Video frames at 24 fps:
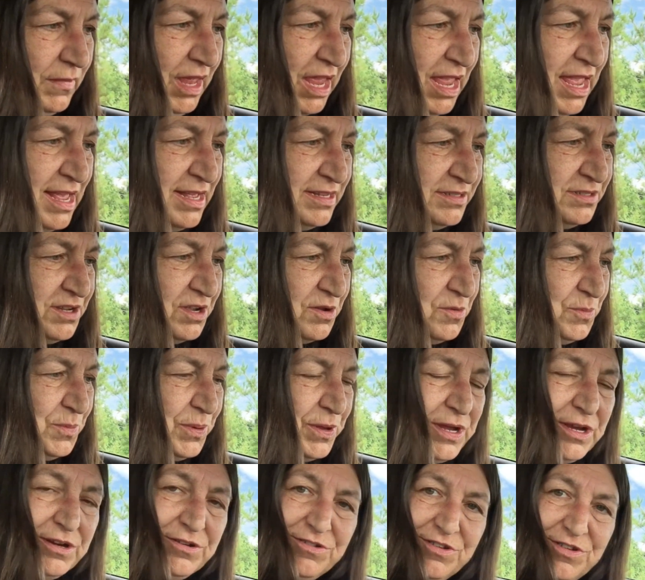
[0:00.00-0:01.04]
As
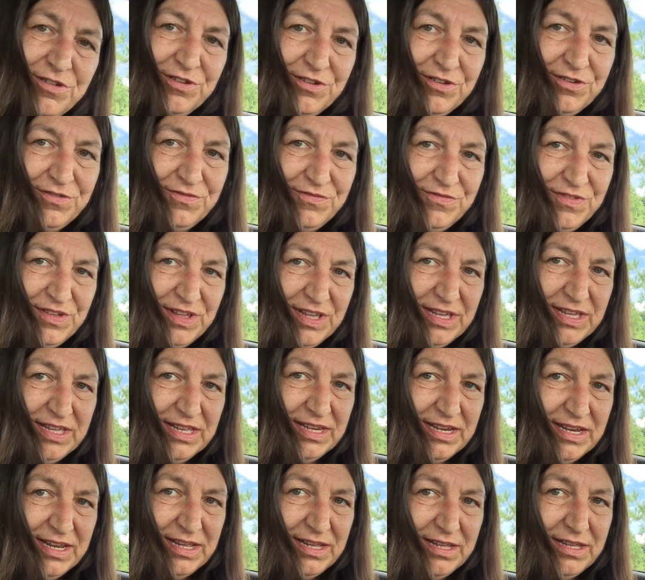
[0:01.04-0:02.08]
compared to
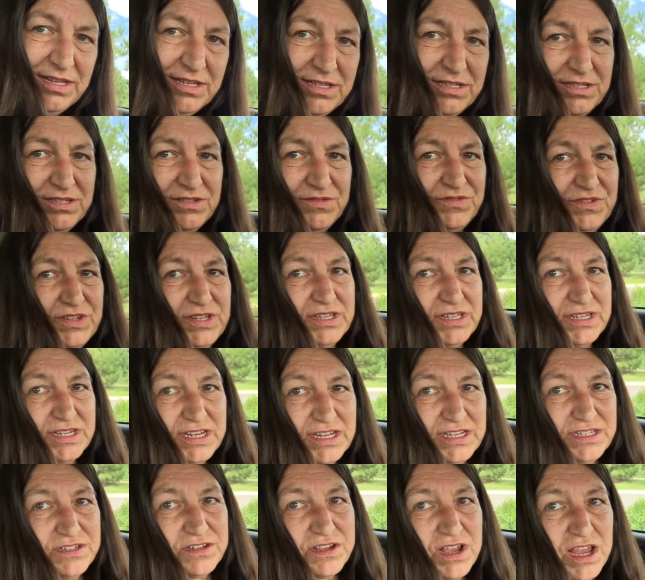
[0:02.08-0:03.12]
Mayonnaise